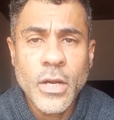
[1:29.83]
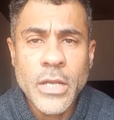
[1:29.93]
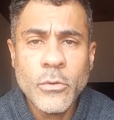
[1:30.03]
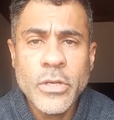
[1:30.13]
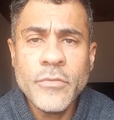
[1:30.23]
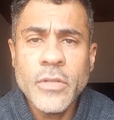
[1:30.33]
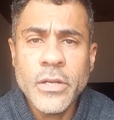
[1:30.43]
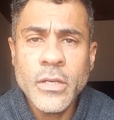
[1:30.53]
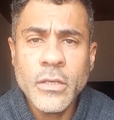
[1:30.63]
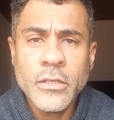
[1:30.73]
I will leave the
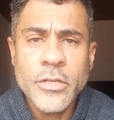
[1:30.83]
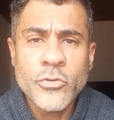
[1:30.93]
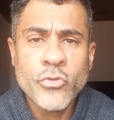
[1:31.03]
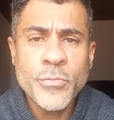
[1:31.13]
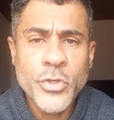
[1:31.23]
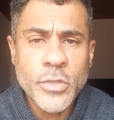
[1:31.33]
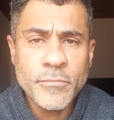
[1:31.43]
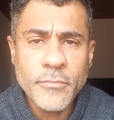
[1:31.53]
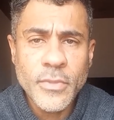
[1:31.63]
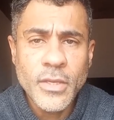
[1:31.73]
link in the
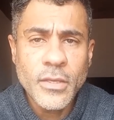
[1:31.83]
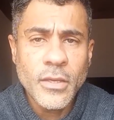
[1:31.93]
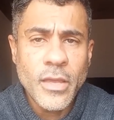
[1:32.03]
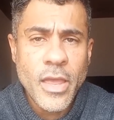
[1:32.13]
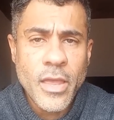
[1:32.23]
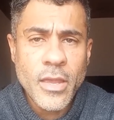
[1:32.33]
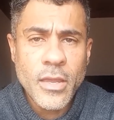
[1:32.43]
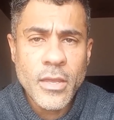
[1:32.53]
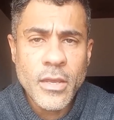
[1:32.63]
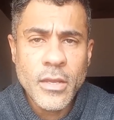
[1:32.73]
description.
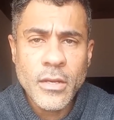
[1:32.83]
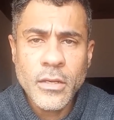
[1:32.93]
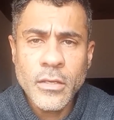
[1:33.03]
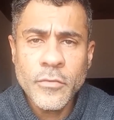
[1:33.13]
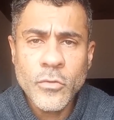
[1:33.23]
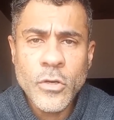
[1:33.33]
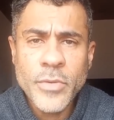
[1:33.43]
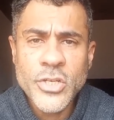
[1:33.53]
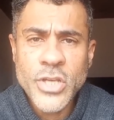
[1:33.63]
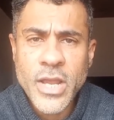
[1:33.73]
And if you know
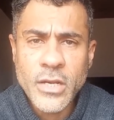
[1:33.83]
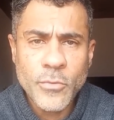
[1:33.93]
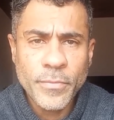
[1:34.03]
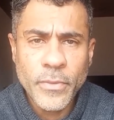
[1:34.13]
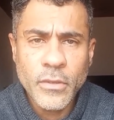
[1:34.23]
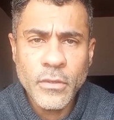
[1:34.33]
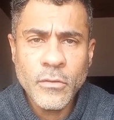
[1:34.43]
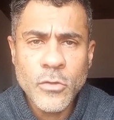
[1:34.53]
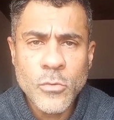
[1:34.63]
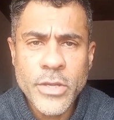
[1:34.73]
my channel,
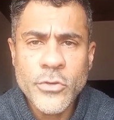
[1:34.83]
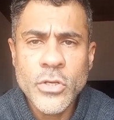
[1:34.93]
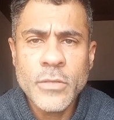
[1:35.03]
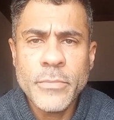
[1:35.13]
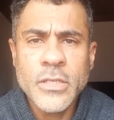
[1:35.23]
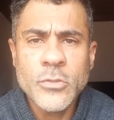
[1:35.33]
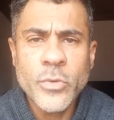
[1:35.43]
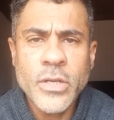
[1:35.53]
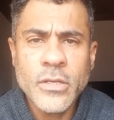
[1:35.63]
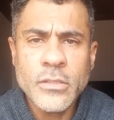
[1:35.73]
you know I usually mix
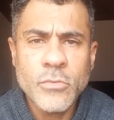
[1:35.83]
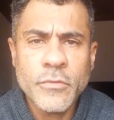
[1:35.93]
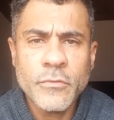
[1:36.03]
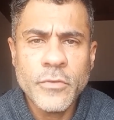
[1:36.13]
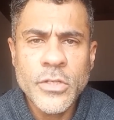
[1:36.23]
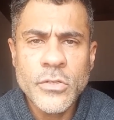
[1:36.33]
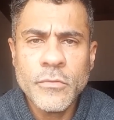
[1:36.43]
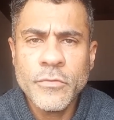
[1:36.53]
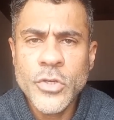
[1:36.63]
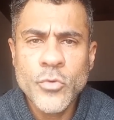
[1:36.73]
readings with
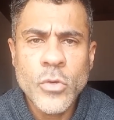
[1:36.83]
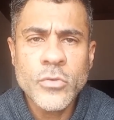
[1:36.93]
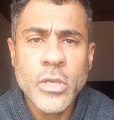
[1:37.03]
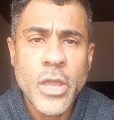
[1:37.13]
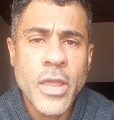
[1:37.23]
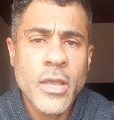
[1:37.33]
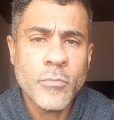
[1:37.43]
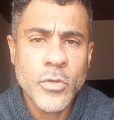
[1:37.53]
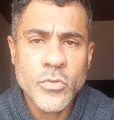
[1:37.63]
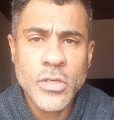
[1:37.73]
video, visuals,
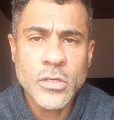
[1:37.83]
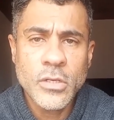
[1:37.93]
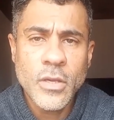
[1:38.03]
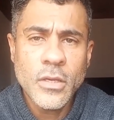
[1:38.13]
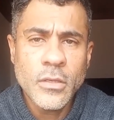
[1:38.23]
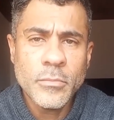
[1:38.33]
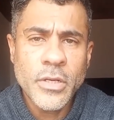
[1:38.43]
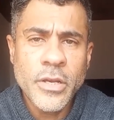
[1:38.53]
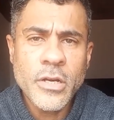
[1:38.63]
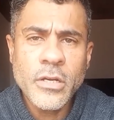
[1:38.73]
and music.
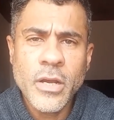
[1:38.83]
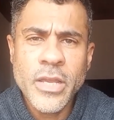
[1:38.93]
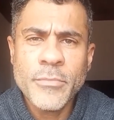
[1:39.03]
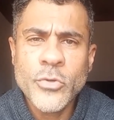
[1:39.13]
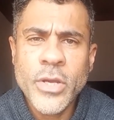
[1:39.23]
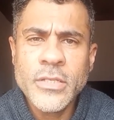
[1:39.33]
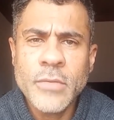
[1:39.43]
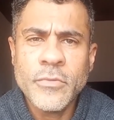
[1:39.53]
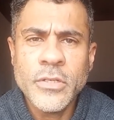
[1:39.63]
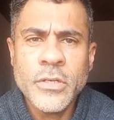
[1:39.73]
But here I am trying
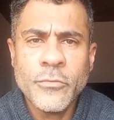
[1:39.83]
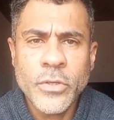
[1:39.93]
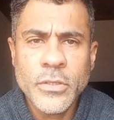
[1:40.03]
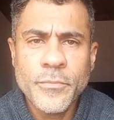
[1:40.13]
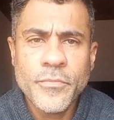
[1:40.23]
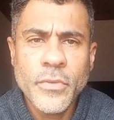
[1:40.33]
something different.